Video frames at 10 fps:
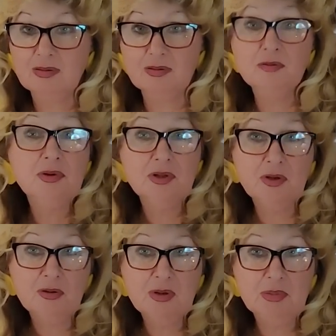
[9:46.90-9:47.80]
We
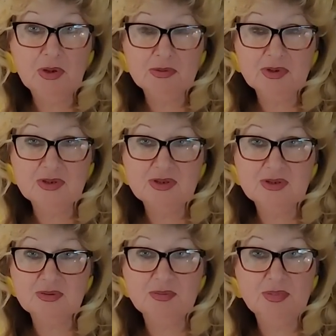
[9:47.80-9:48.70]
know about
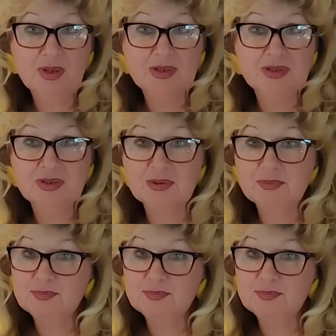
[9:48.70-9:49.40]
this, but